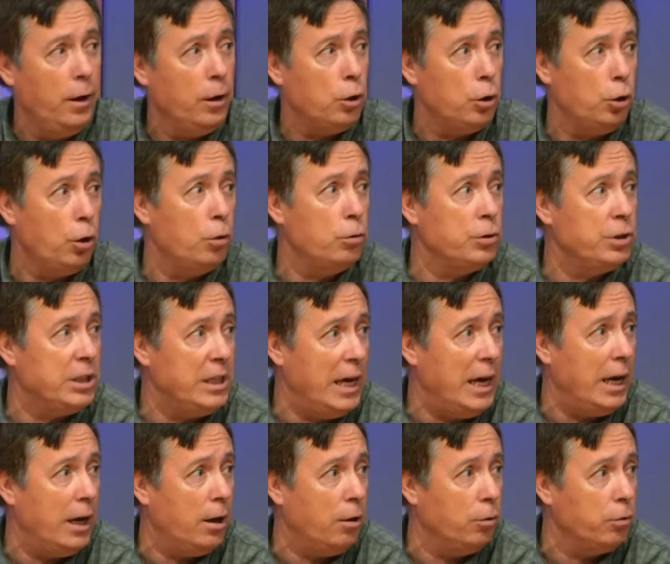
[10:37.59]
close
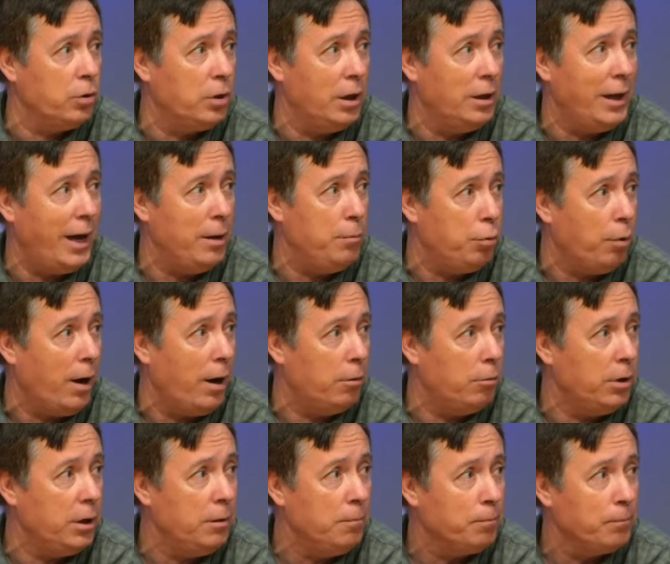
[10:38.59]
down the
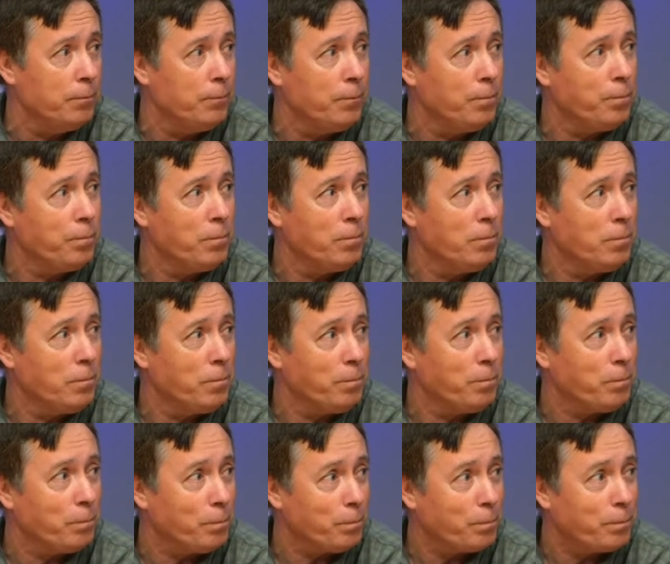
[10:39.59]
library. But he didn't say
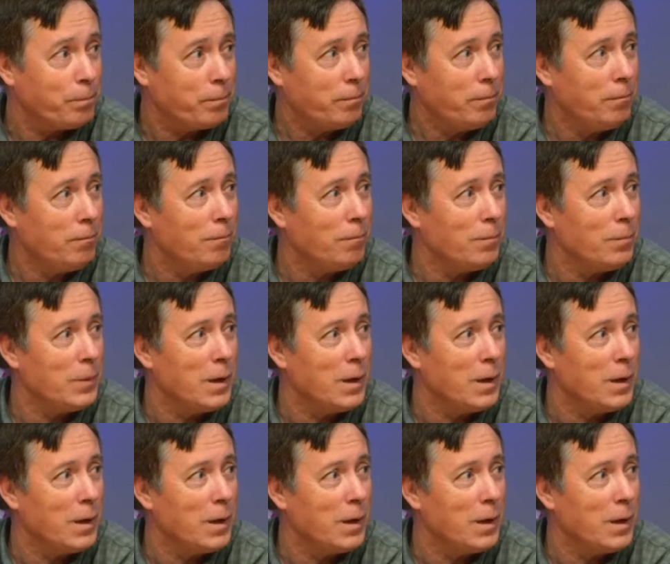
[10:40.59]
that, though, did he?